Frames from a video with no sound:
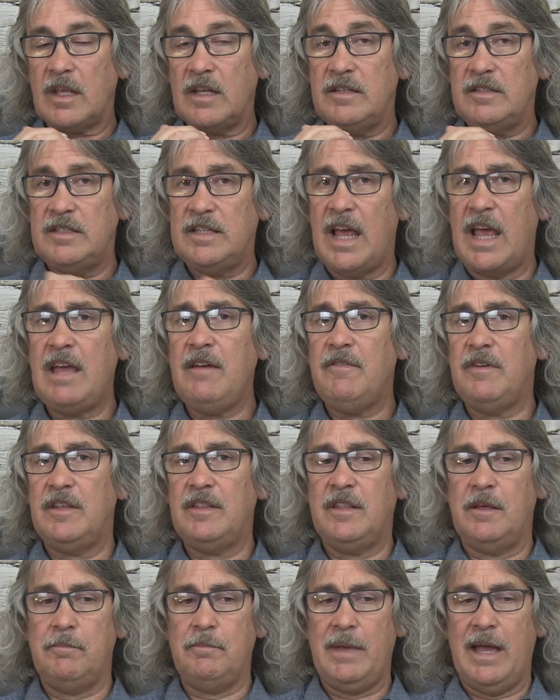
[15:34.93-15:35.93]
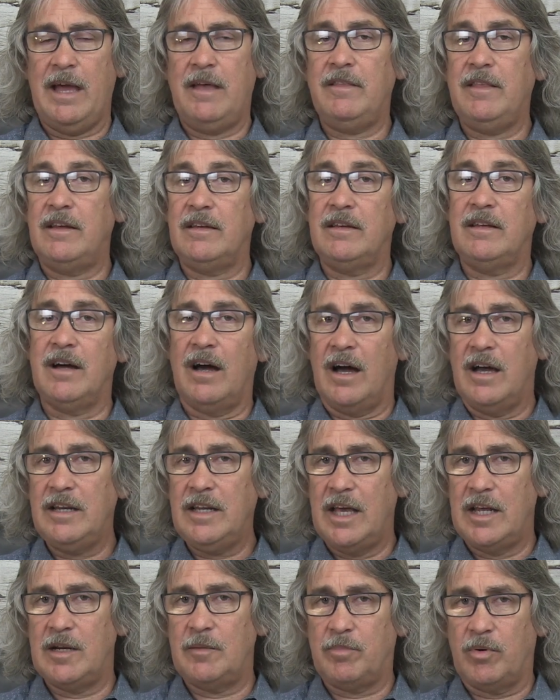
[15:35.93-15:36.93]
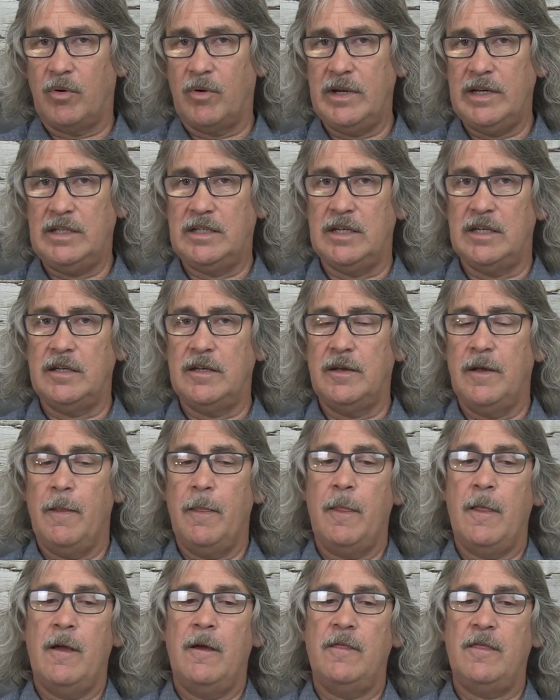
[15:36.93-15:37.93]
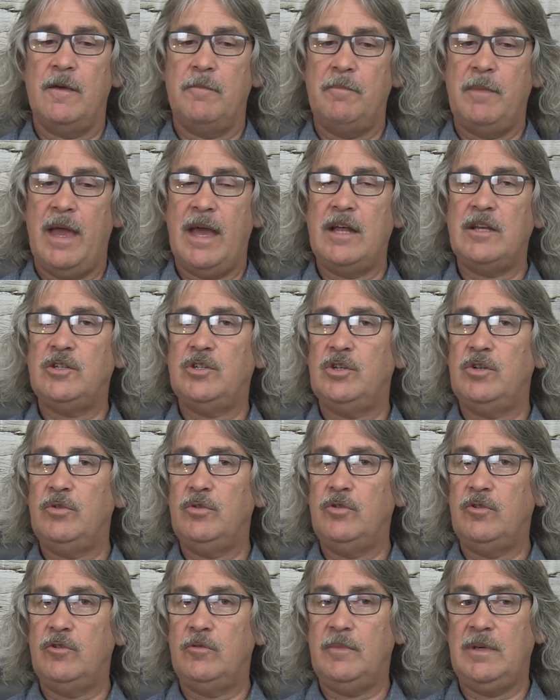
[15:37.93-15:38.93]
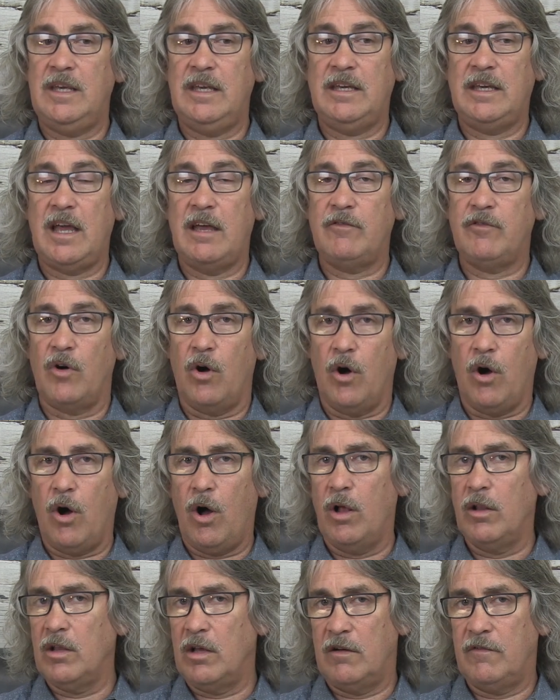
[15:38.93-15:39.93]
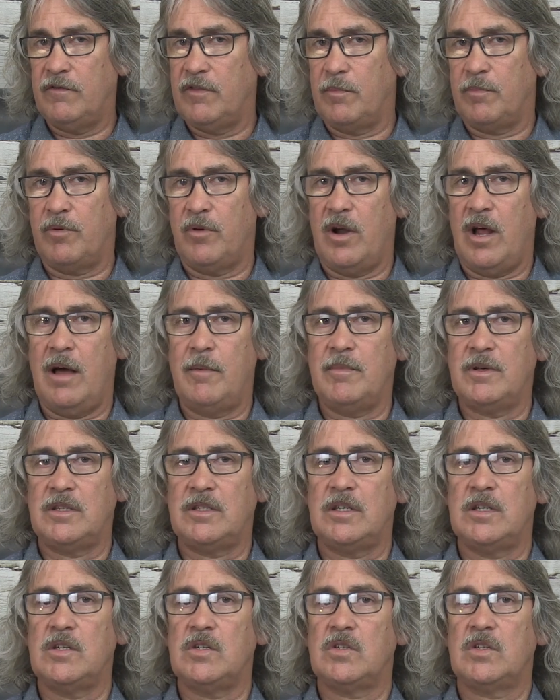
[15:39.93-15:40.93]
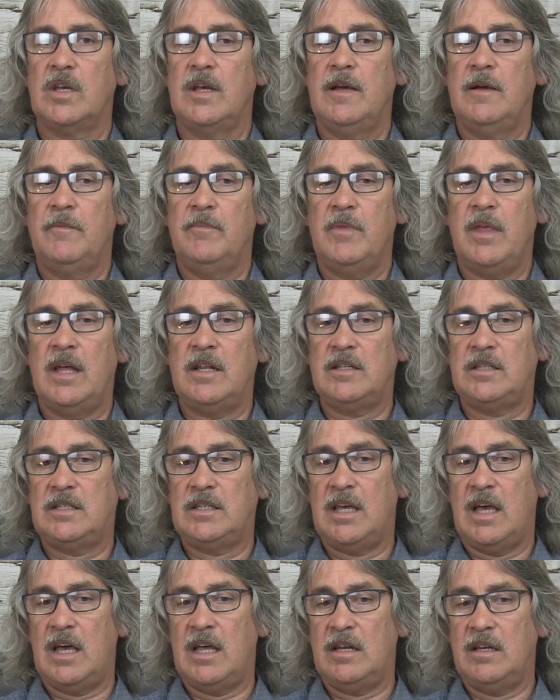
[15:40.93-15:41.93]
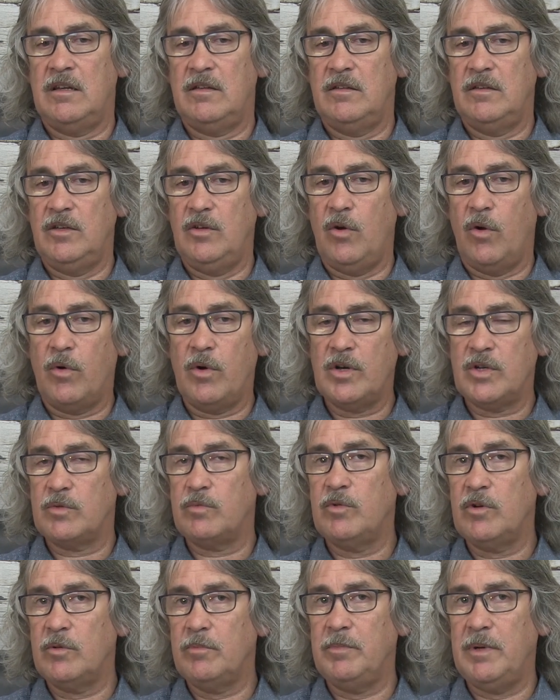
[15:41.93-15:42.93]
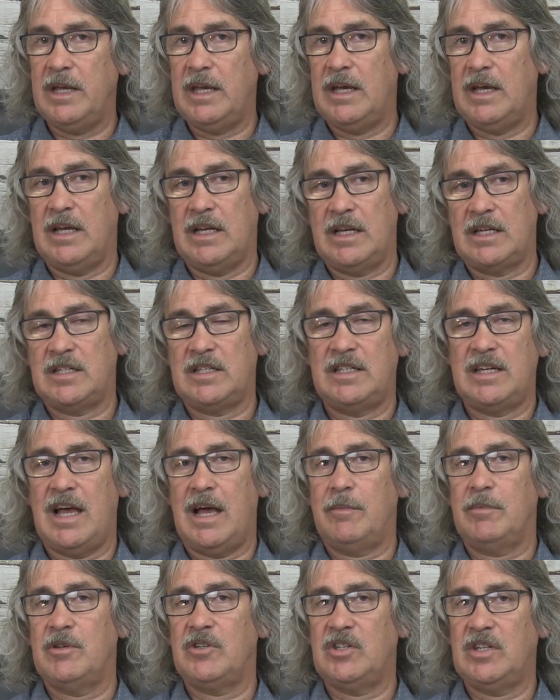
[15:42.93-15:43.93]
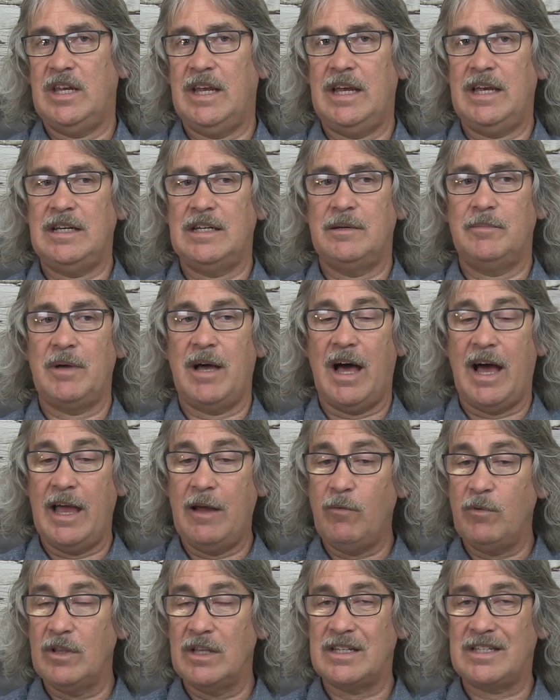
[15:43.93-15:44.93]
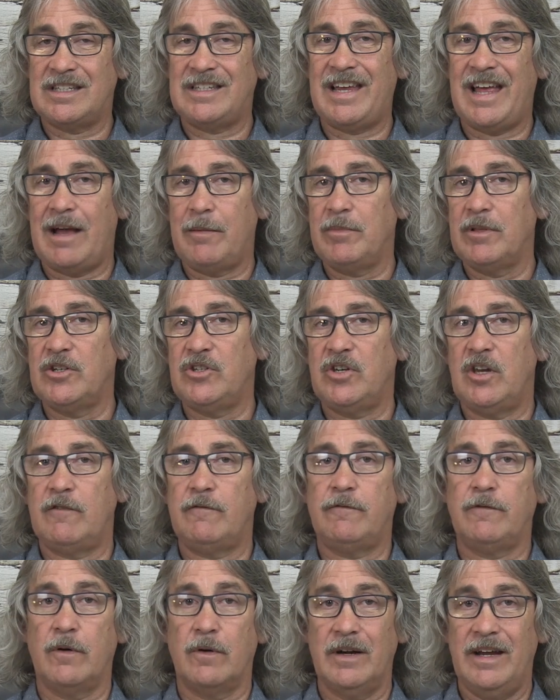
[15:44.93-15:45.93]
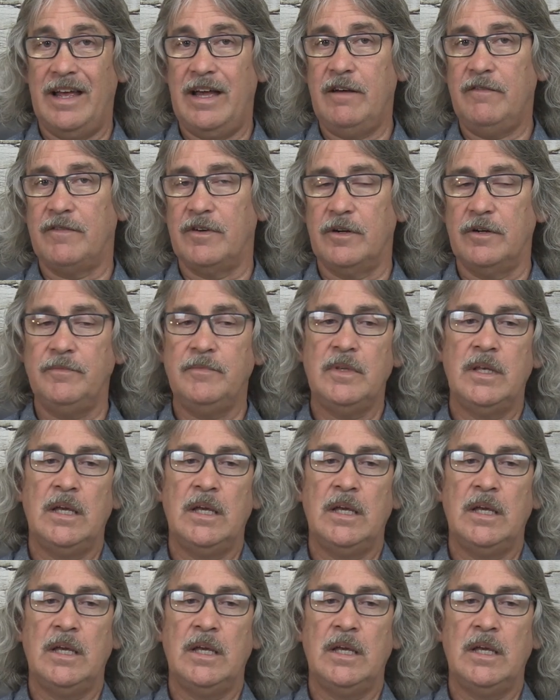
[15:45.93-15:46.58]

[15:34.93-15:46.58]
David, the man that God had appointed, the man to whom he gave all of the promises and said, yours will be an established kingdom, I will establish it forever.